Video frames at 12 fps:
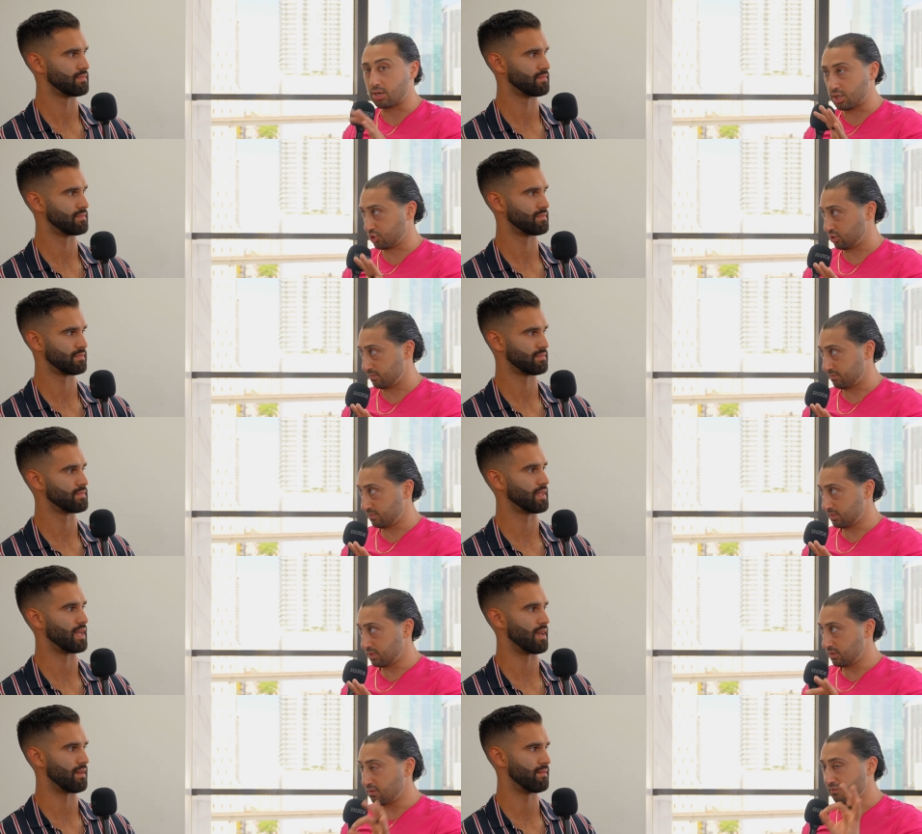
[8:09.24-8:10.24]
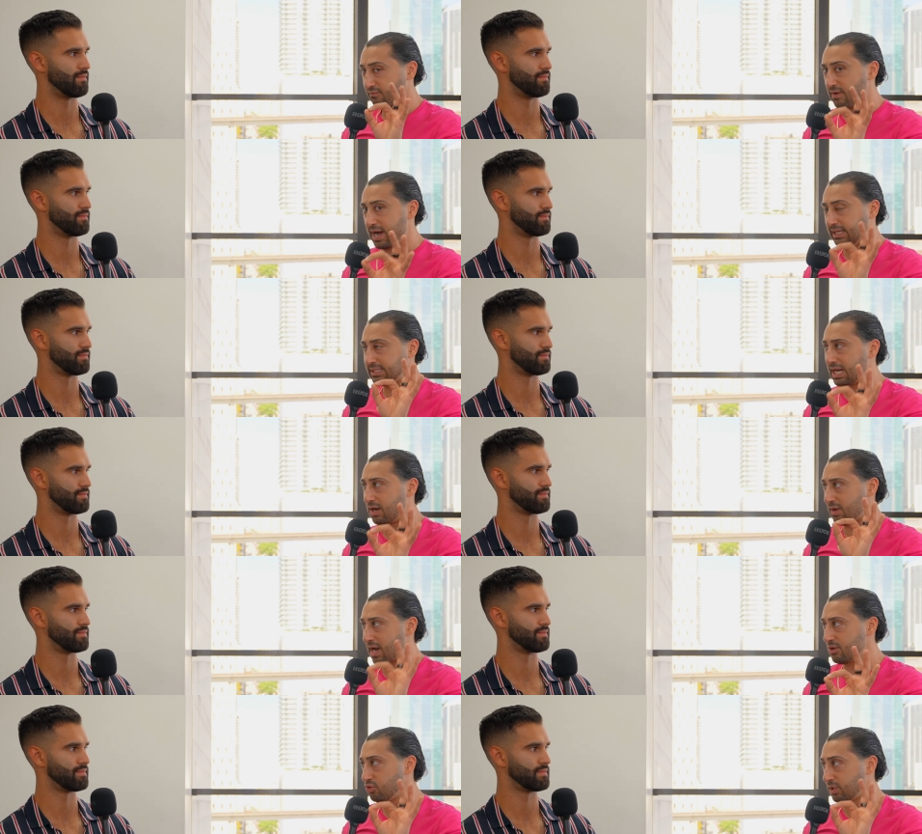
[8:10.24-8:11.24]
Speaker 1: awesome. Yeah. Find
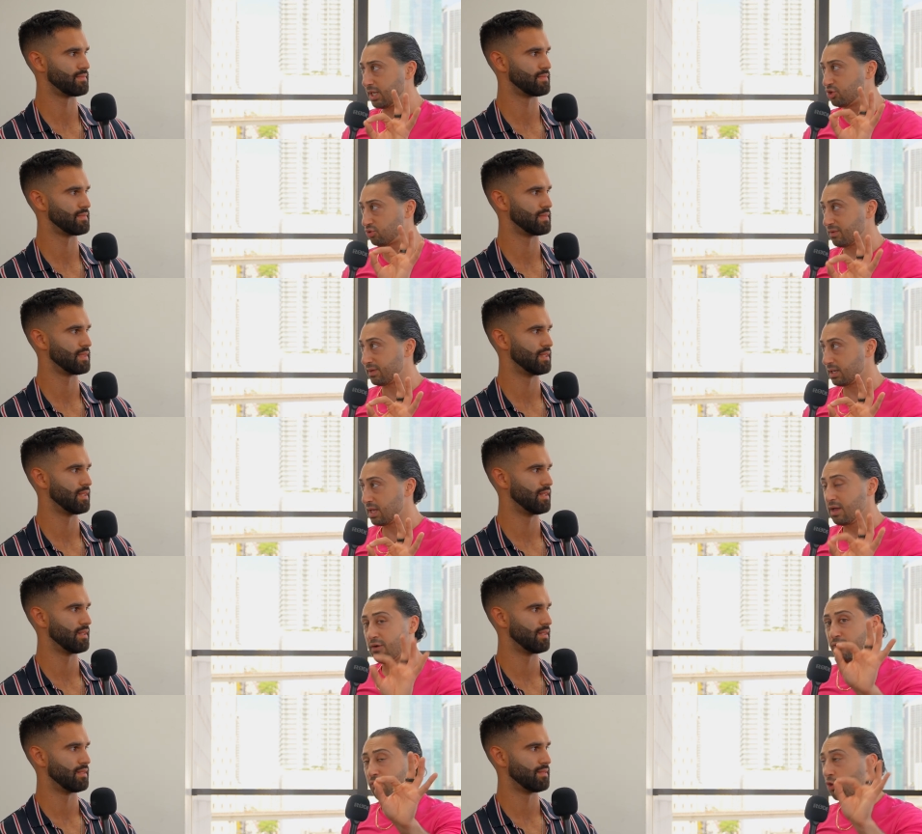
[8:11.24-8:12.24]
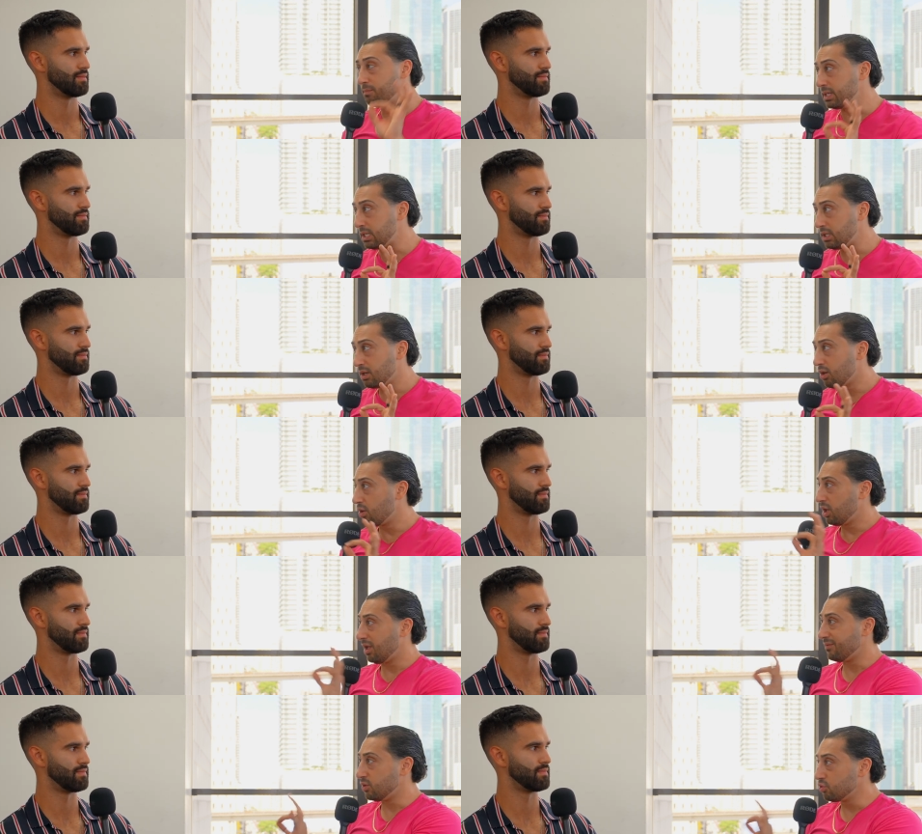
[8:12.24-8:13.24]
out how you get driven. For me,
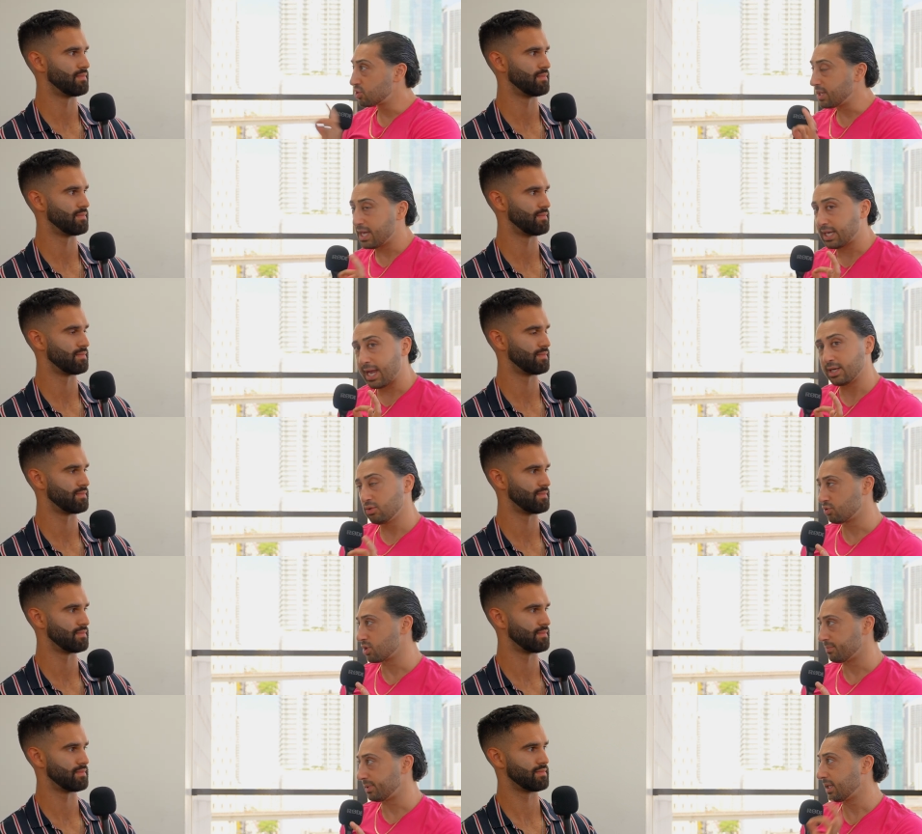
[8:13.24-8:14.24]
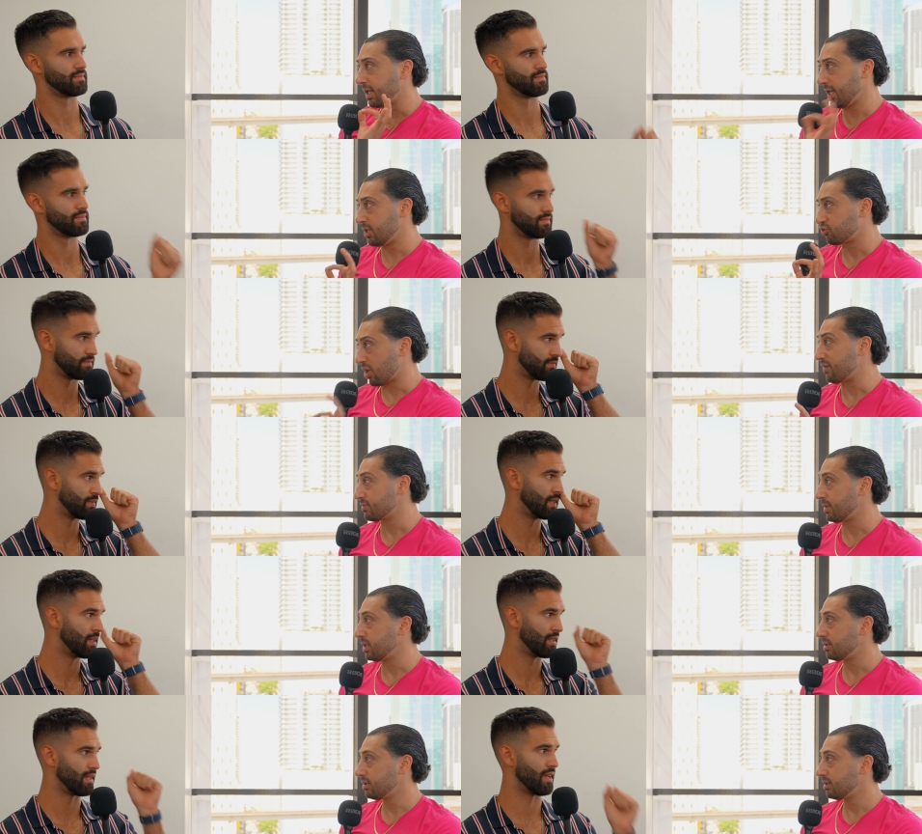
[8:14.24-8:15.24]
if you say I can't do something, it drives
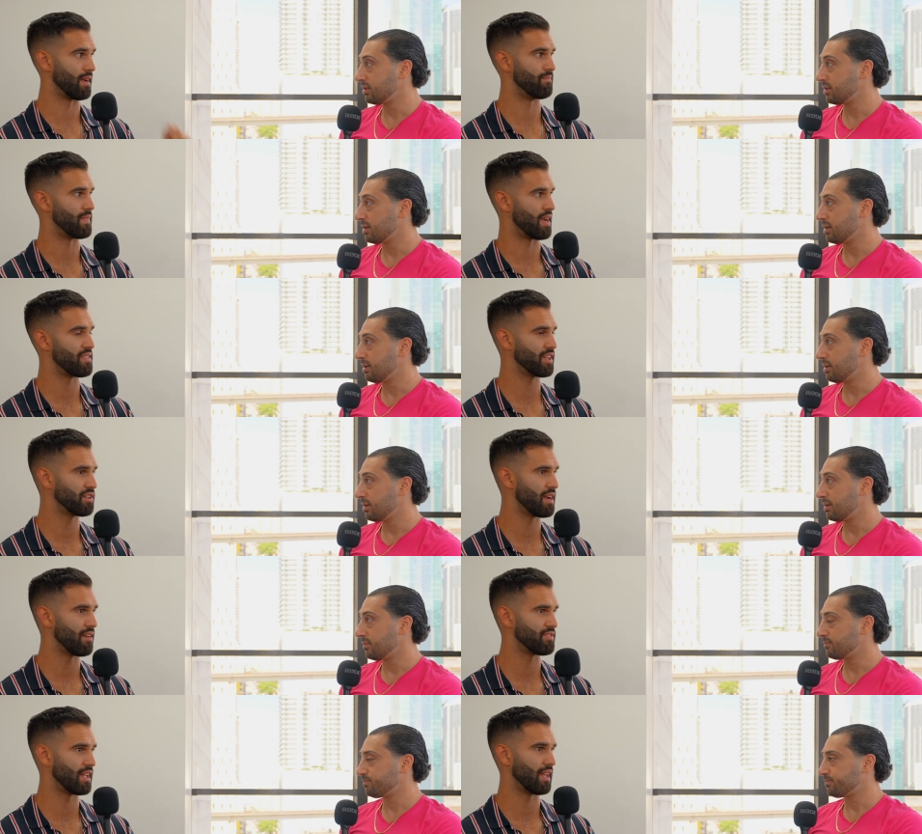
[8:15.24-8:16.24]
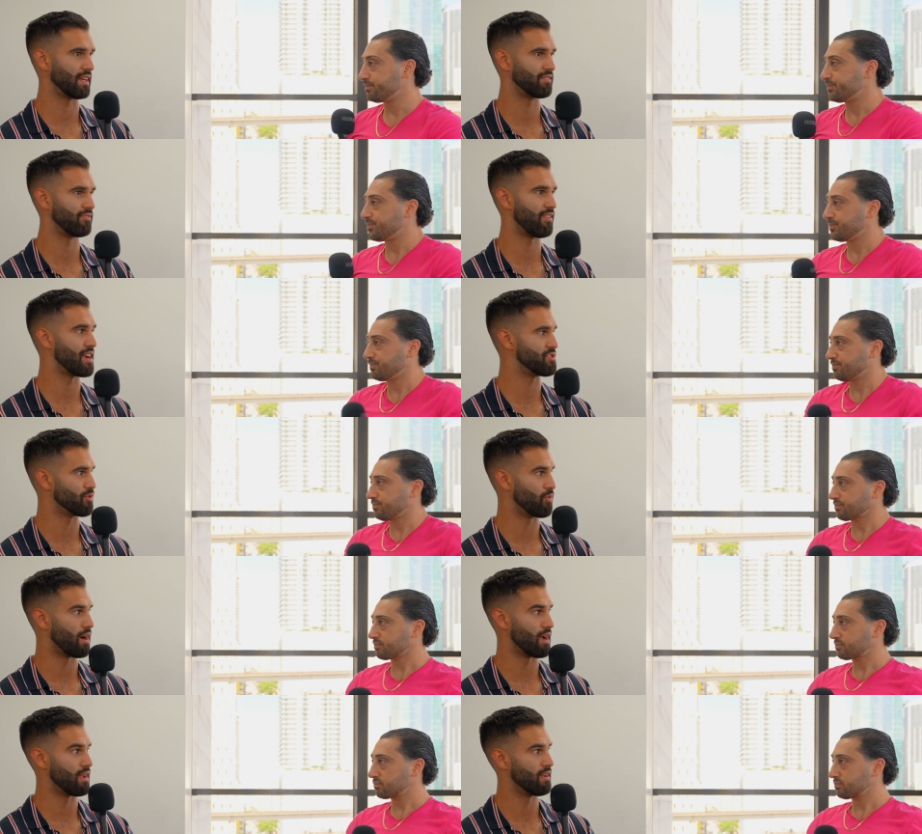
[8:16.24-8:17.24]
me.
Speaker 2: Yeah, I think you have to like find your
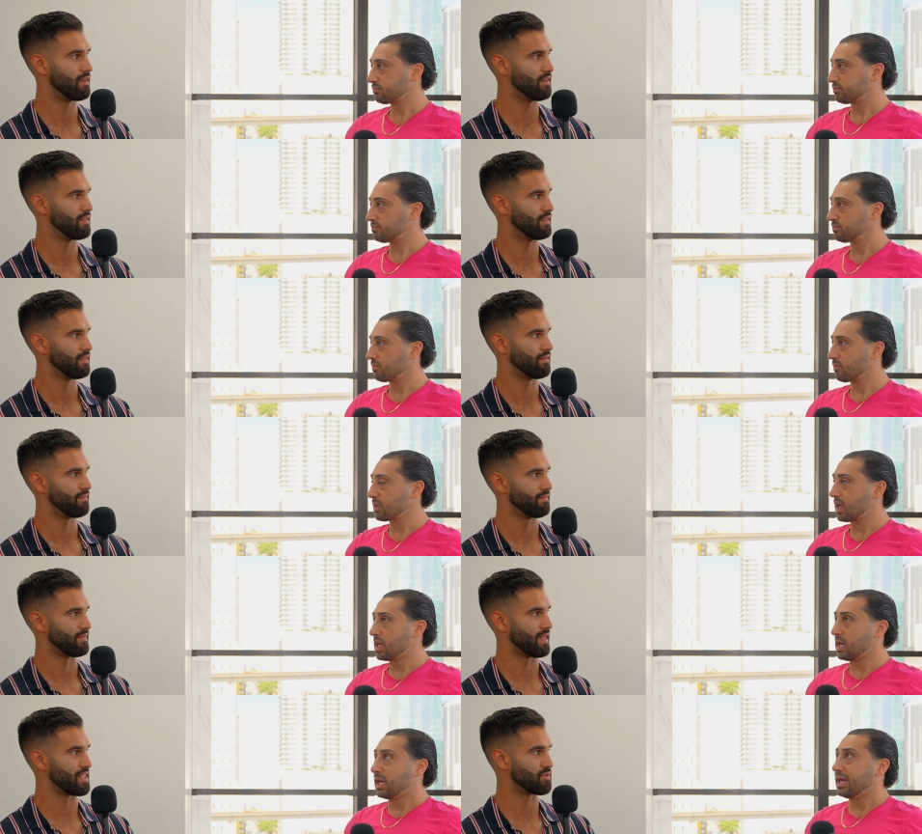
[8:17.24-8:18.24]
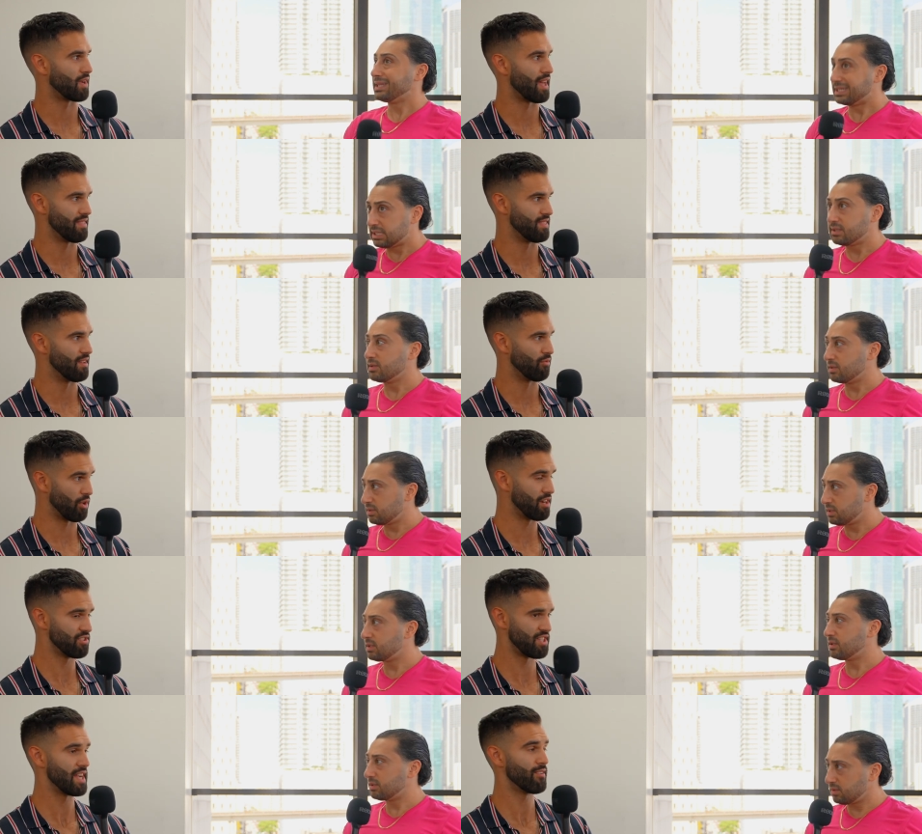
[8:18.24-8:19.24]
why. That's what what
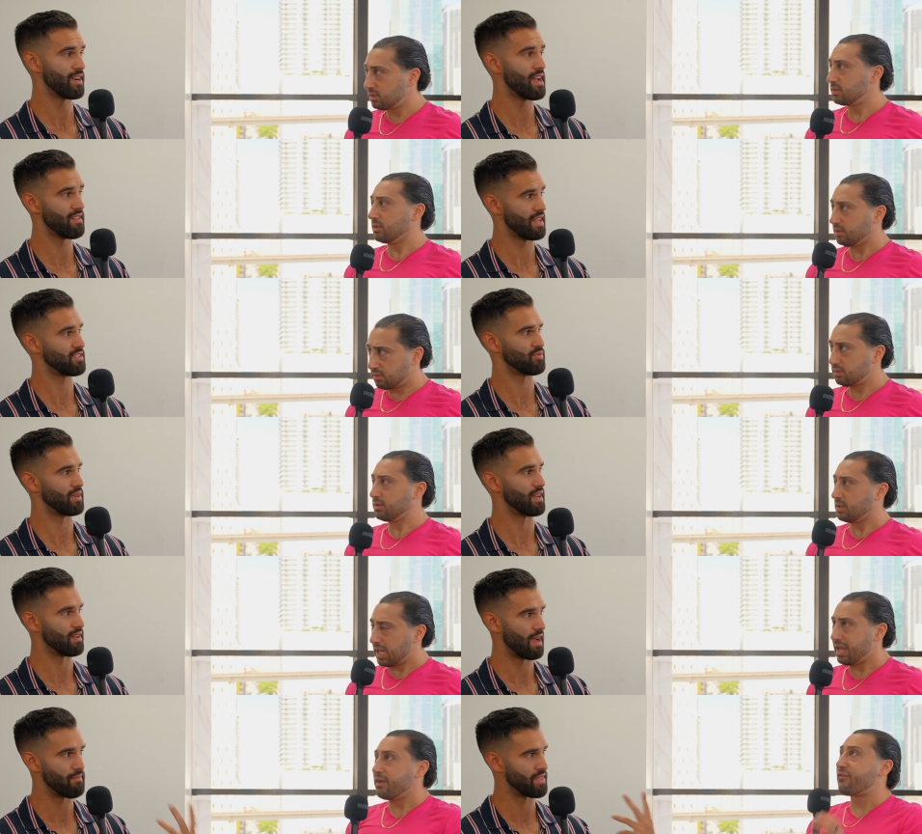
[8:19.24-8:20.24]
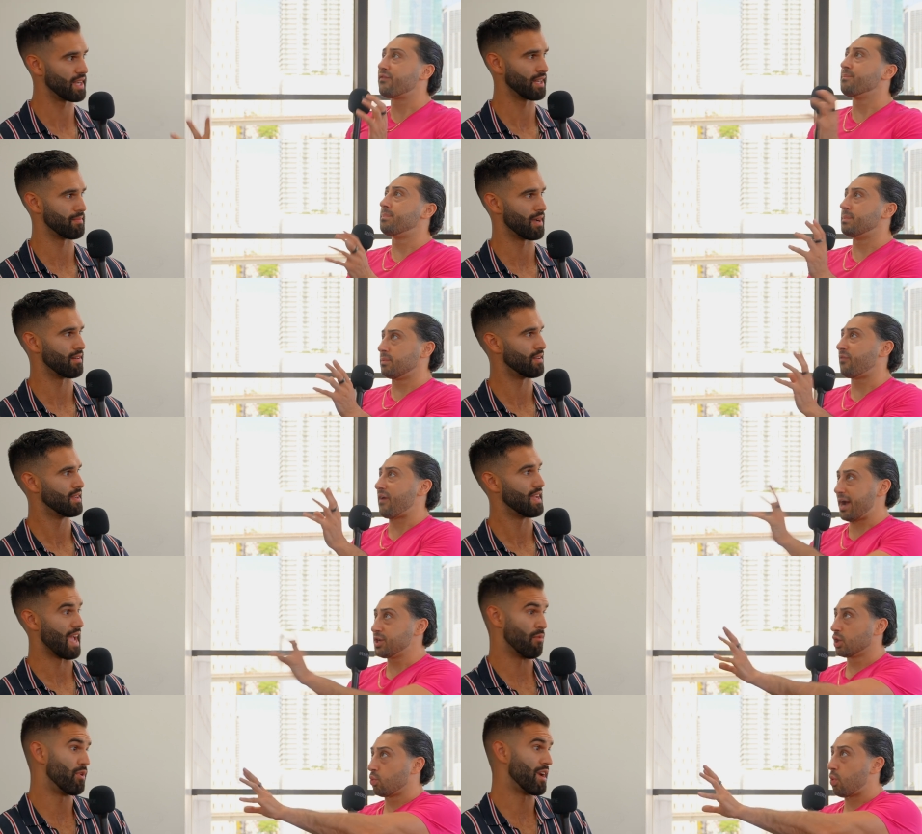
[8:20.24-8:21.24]
you're saying right now. That's what I'm thinking about.
Speaker 1: Find your